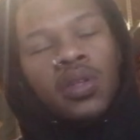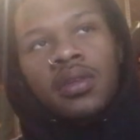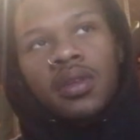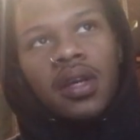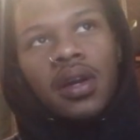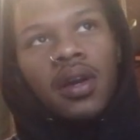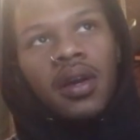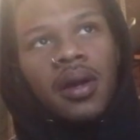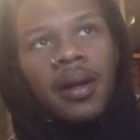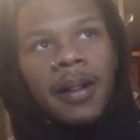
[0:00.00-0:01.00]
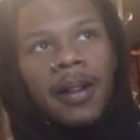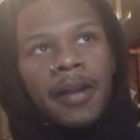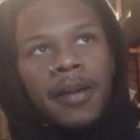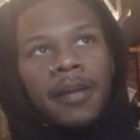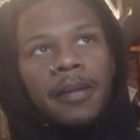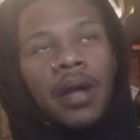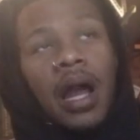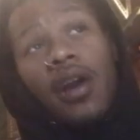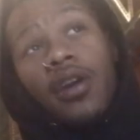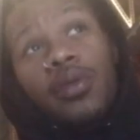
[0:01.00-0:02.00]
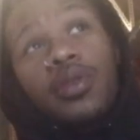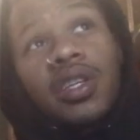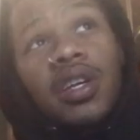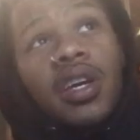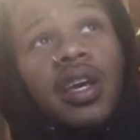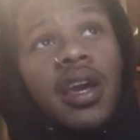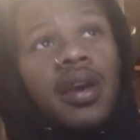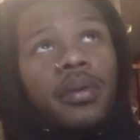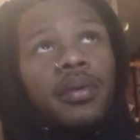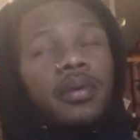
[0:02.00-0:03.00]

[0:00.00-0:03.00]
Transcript: one, but I heard it was a good game